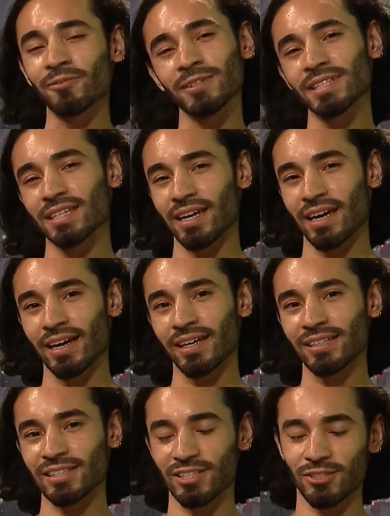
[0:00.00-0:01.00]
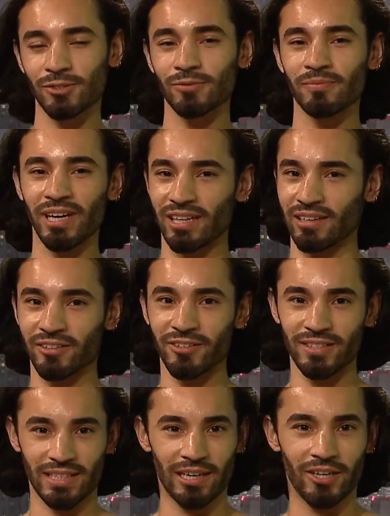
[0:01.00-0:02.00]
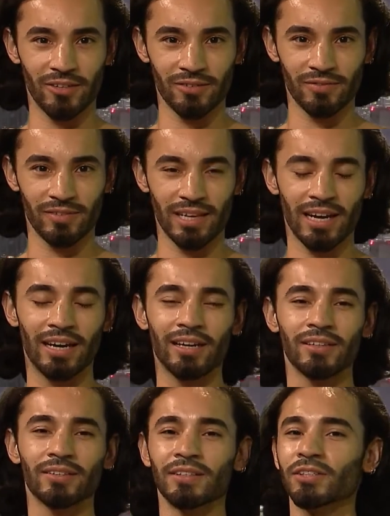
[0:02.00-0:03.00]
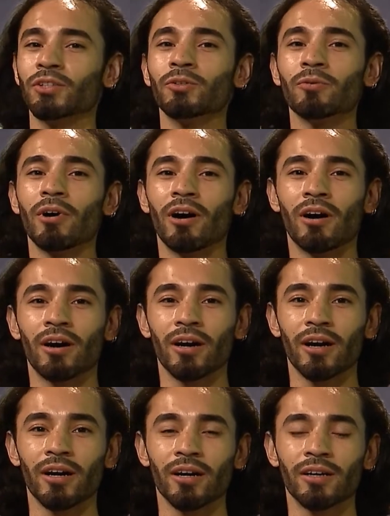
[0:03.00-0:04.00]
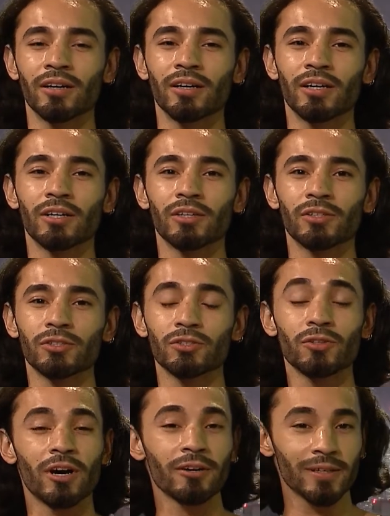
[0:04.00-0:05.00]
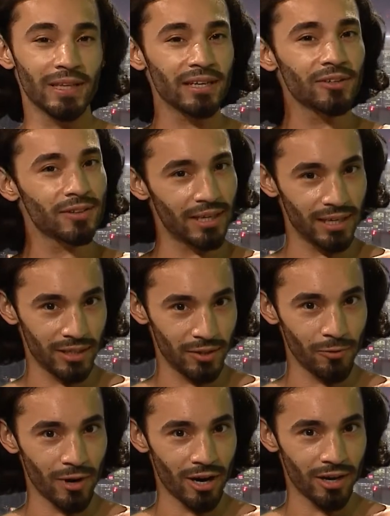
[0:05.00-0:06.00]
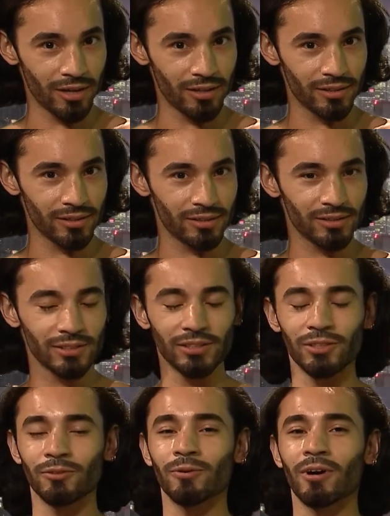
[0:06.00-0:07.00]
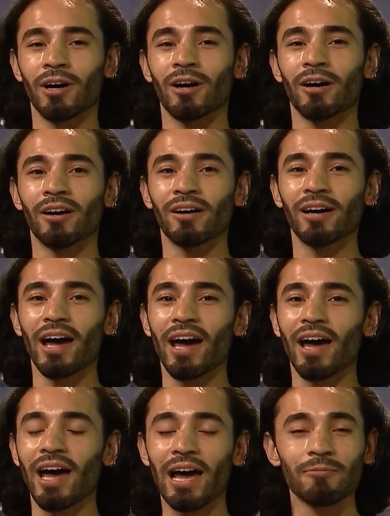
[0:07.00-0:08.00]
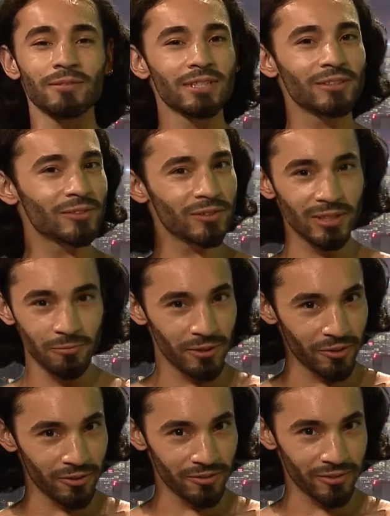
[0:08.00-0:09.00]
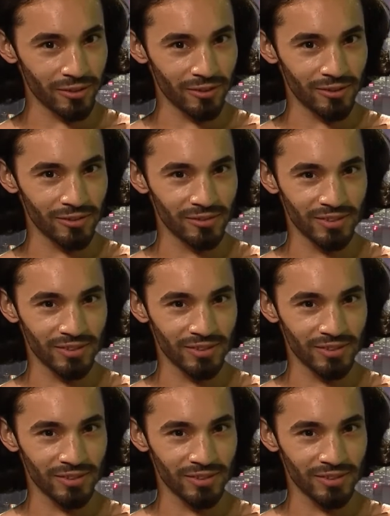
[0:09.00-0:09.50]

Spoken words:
would say to my younger self that you are stronger than you think you are. You are absolutely beautiful,